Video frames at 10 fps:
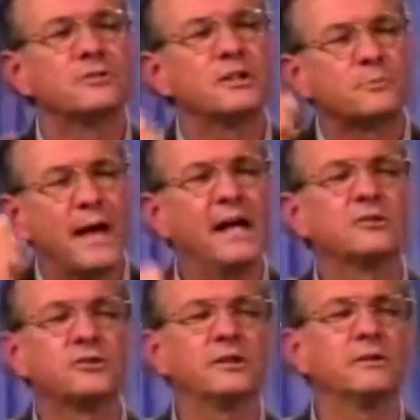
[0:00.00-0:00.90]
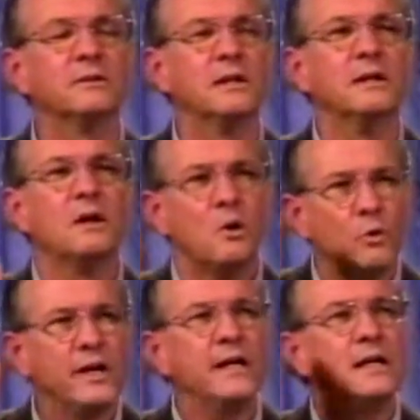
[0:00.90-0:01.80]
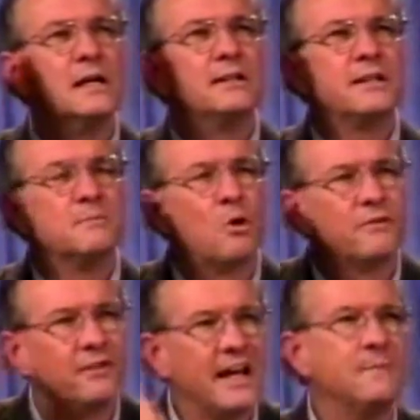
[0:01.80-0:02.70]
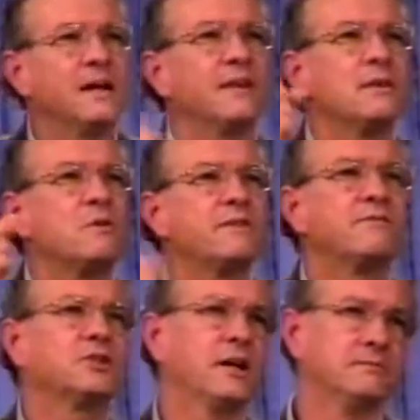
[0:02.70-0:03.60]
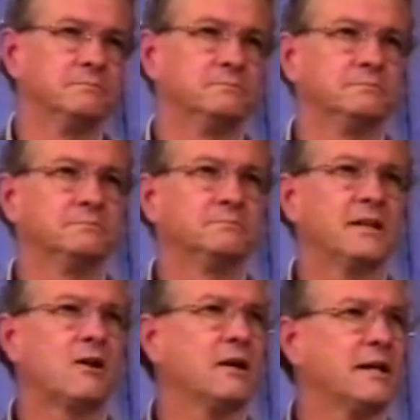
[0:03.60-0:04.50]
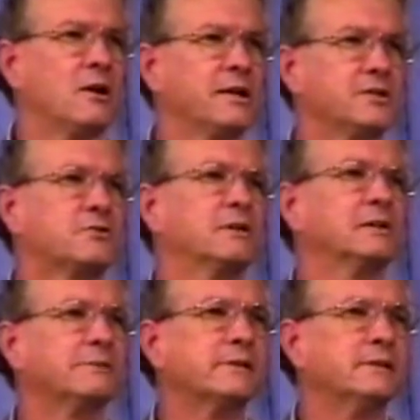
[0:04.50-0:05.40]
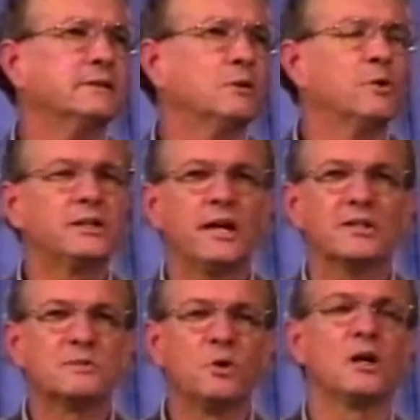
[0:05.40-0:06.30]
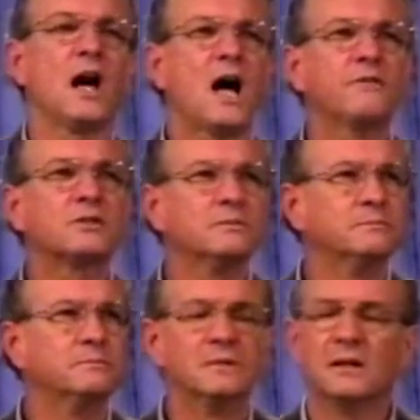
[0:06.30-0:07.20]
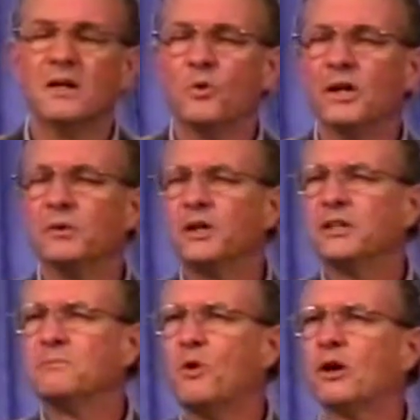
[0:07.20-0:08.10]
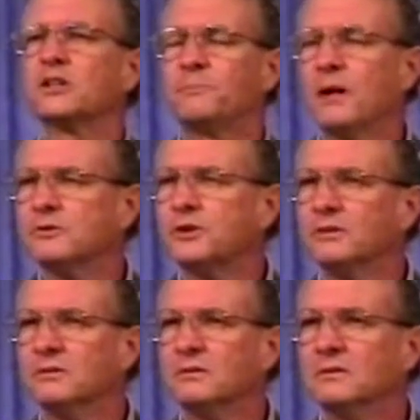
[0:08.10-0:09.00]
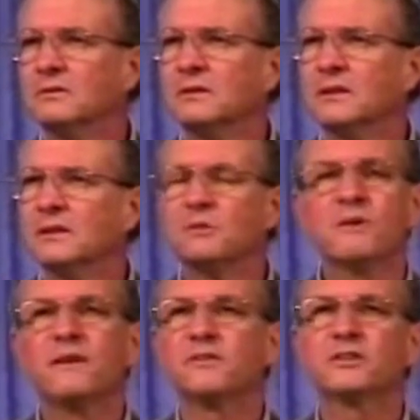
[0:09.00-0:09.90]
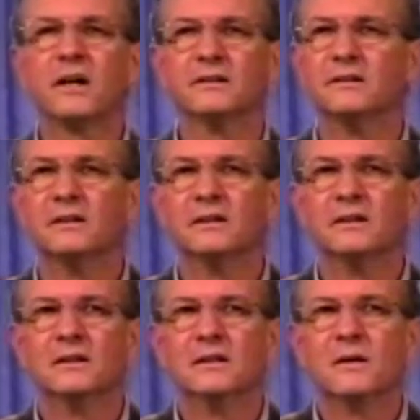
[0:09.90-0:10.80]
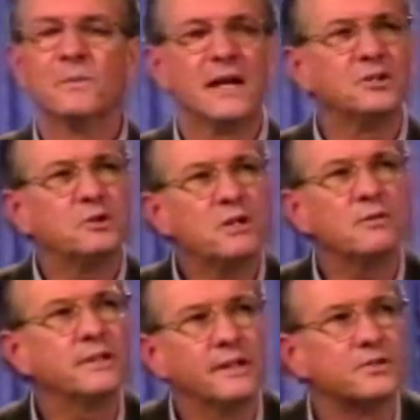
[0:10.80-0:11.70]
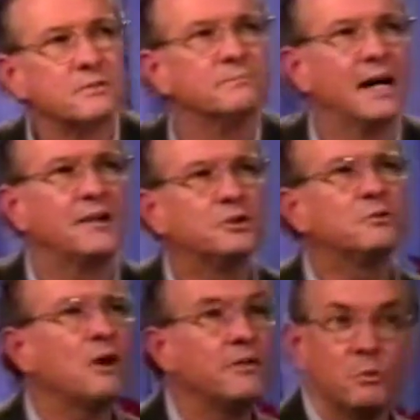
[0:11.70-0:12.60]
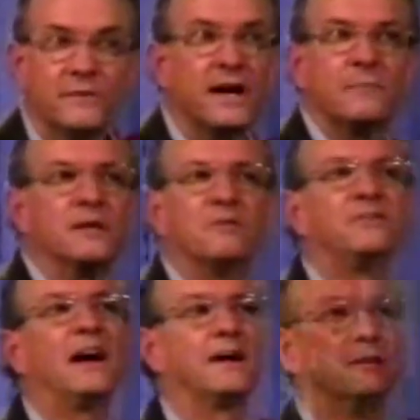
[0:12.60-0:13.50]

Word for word: this past year, we did more flaming than we've ever done in our, in our history. We touched more lives. We, we did more exposure than we've ever done. But I do know this I do know that we've got to be on fire.